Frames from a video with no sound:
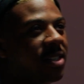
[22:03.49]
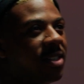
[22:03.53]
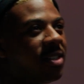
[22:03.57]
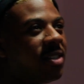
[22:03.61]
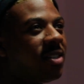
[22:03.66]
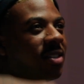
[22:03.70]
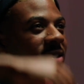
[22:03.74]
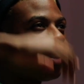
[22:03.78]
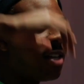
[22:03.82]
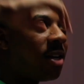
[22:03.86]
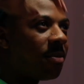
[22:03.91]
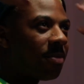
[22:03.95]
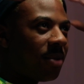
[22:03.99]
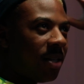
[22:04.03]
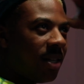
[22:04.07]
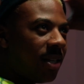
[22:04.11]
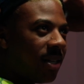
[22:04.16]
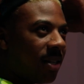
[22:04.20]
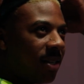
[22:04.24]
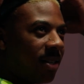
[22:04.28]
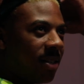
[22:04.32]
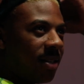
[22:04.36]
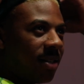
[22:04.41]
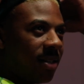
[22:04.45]

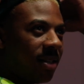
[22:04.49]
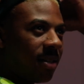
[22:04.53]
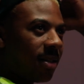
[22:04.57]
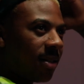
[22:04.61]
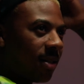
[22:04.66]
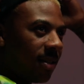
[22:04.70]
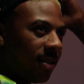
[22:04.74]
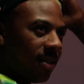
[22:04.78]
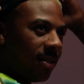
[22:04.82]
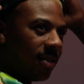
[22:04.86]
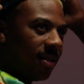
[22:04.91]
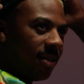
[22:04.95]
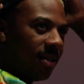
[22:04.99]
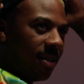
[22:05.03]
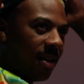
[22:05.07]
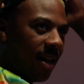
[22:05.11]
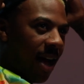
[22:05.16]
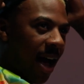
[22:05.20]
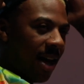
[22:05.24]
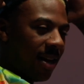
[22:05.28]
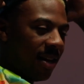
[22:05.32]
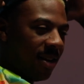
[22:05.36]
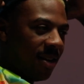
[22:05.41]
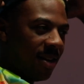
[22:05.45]
something
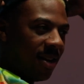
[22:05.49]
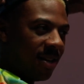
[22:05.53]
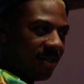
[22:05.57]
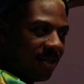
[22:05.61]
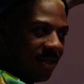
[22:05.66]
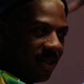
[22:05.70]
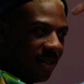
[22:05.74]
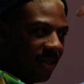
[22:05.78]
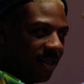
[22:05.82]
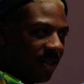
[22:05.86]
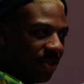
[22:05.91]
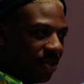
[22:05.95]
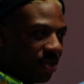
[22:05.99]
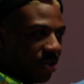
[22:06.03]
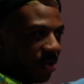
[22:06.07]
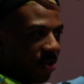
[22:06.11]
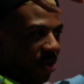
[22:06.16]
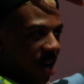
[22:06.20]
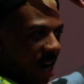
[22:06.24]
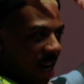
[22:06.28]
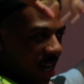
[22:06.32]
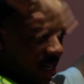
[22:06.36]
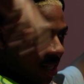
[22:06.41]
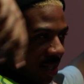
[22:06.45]
out of nothing is
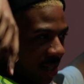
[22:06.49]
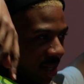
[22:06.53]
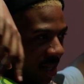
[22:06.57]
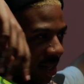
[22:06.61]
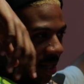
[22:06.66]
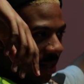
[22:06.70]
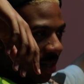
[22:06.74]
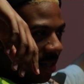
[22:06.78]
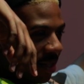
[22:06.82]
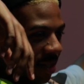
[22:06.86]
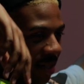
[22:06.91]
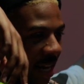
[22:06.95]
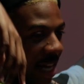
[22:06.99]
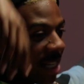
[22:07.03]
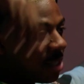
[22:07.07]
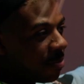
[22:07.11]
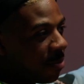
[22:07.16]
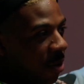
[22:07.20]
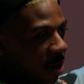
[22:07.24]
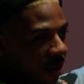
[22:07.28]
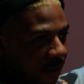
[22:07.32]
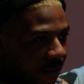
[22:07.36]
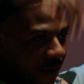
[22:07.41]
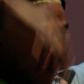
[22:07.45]
crazy. That's
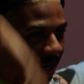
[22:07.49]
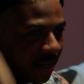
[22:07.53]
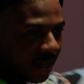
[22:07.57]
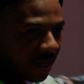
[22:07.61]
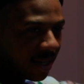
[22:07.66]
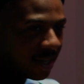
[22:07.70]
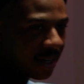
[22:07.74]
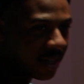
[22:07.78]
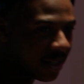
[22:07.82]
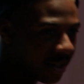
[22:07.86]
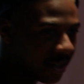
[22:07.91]
birth right there.